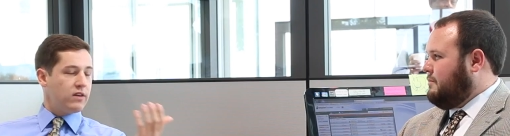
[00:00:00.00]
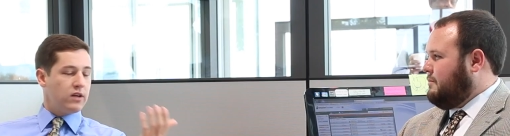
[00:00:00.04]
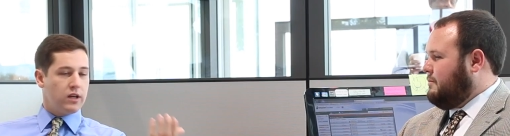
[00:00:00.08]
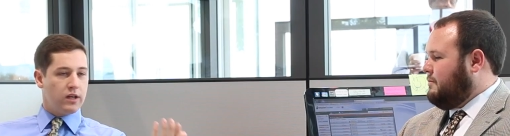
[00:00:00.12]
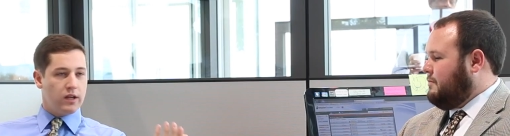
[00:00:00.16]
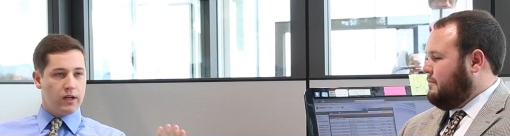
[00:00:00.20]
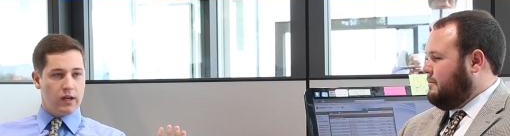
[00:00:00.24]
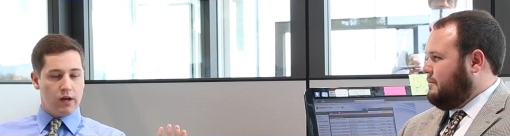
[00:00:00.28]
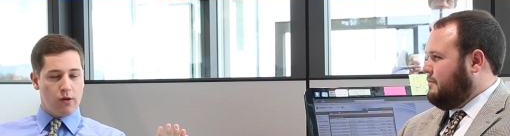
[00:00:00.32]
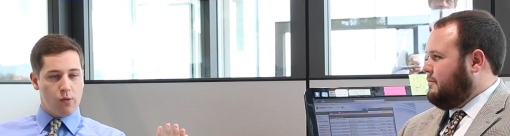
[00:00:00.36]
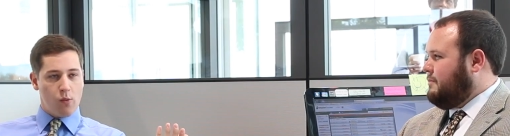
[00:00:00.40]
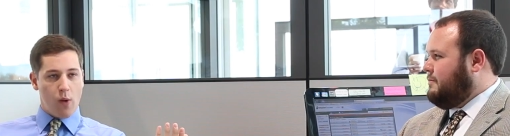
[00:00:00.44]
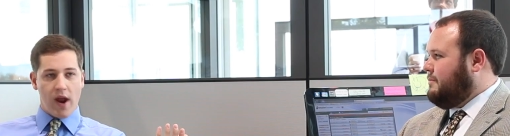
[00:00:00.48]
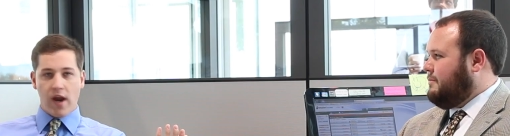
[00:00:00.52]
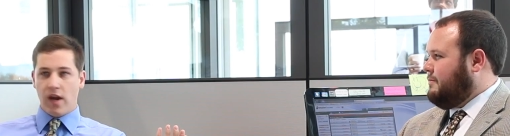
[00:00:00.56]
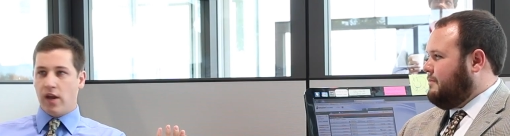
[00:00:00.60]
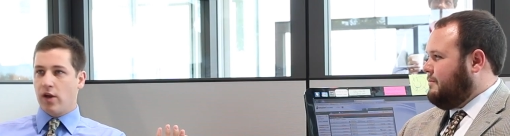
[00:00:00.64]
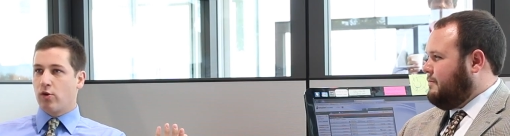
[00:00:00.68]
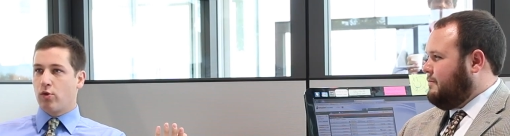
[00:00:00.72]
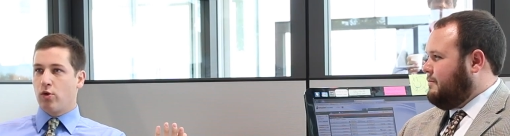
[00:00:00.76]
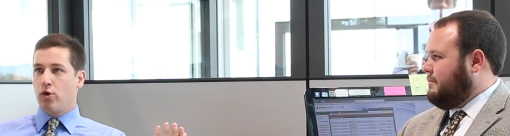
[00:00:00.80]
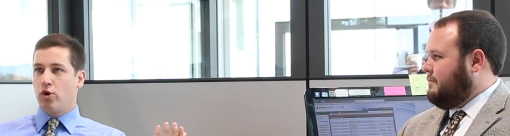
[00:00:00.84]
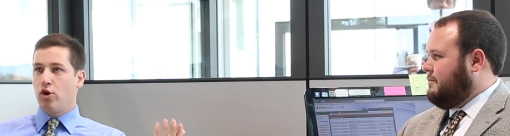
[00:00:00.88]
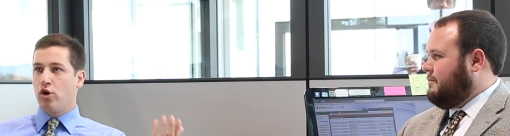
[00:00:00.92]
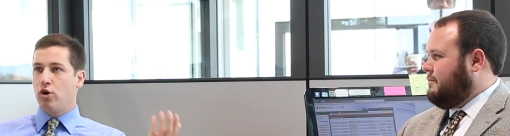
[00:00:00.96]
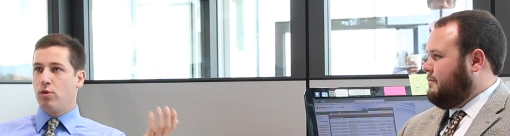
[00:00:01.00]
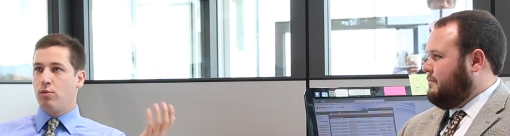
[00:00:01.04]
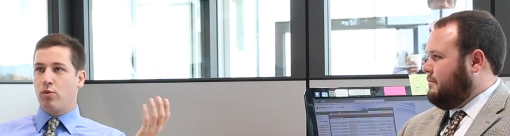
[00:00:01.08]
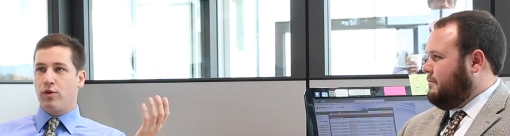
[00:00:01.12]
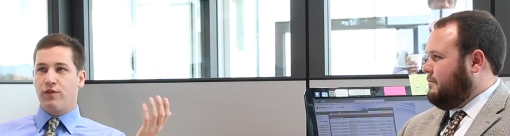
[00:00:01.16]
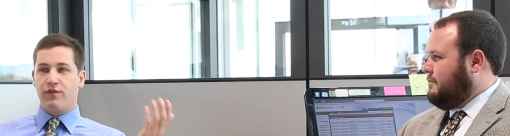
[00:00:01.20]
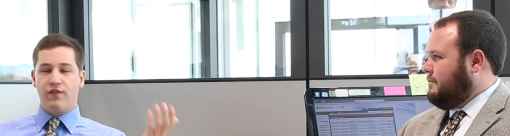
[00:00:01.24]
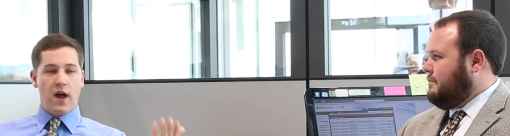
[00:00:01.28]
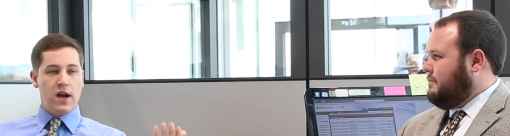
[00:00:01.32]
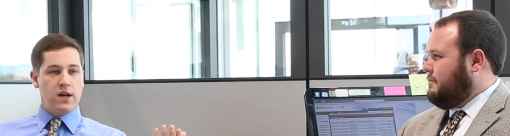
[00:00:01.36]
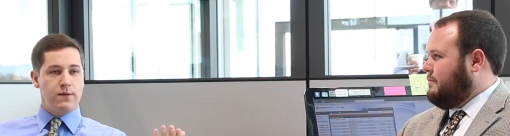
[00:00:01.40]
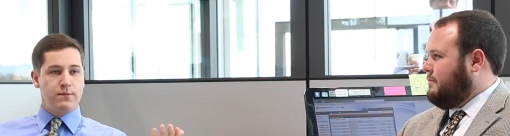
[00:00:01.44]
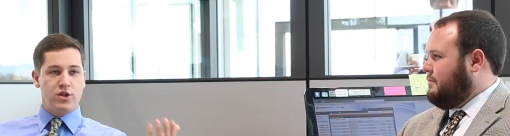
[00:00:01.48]
Speaker 1: a, a waiting room,
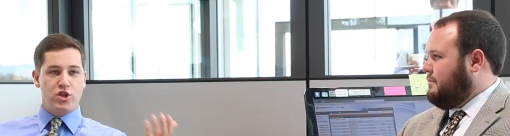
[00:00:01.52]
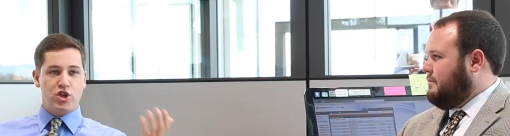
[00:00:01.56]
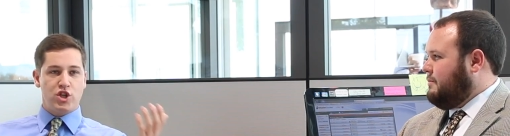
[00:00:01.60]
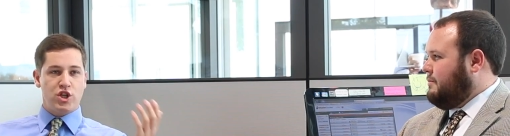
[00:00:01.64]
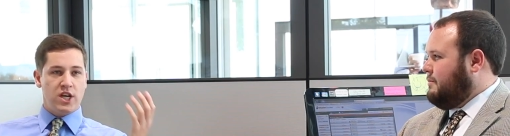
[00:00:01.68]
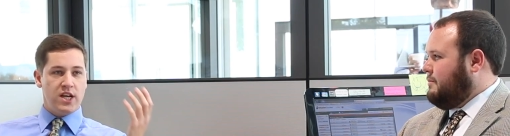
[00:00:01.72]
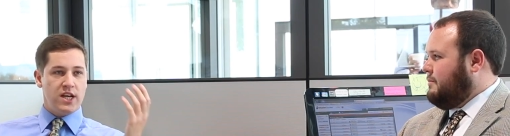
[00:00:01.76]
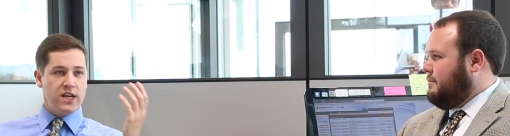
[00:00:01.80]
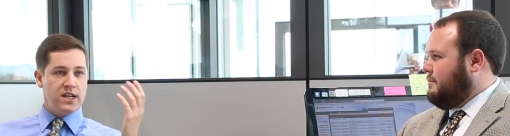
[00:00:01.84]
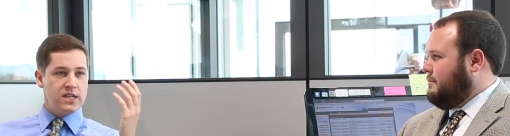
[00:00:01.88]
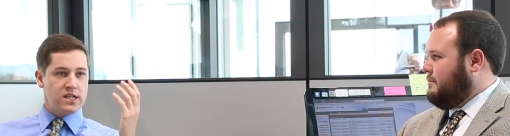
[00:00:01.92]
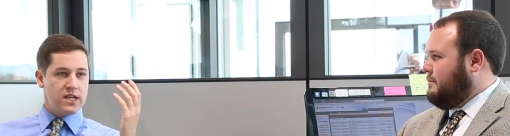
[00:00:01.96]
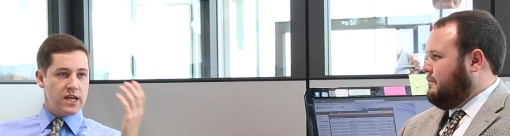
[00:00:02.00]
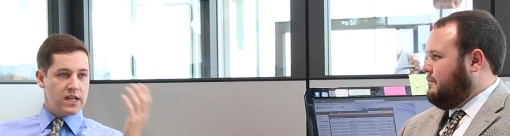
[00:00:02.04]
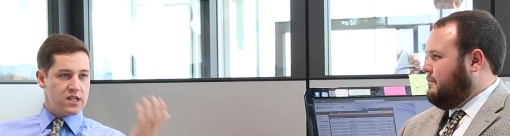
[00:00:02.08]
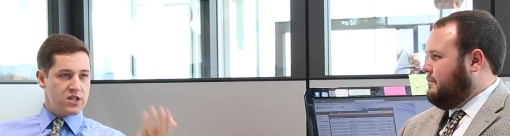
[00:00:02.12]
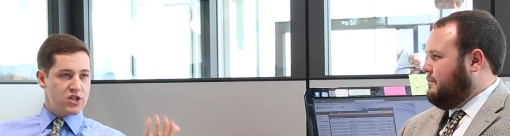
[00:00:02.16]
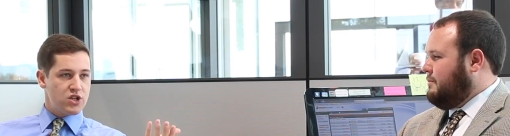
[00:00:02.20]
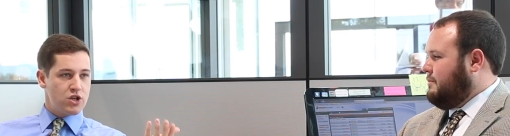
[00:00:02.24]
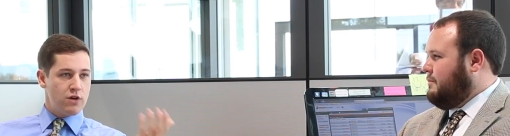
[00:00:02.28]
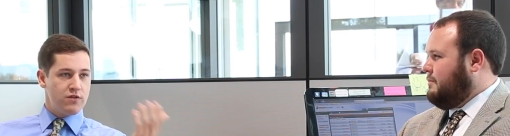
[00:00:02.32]
vending machines, we got the